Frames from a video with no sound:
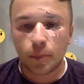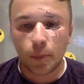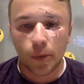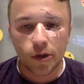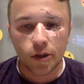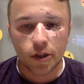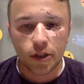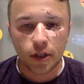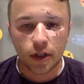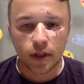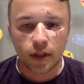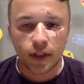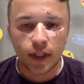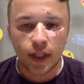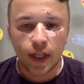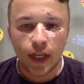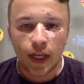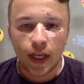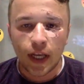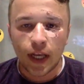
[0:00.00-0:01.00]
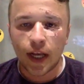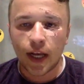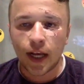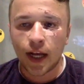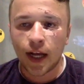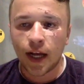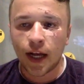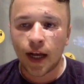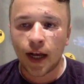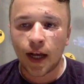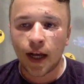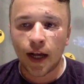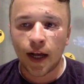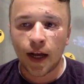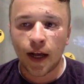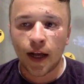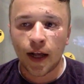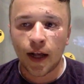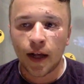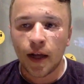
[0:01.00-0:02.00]
person
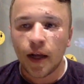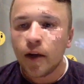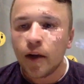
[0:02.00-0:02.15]
uh,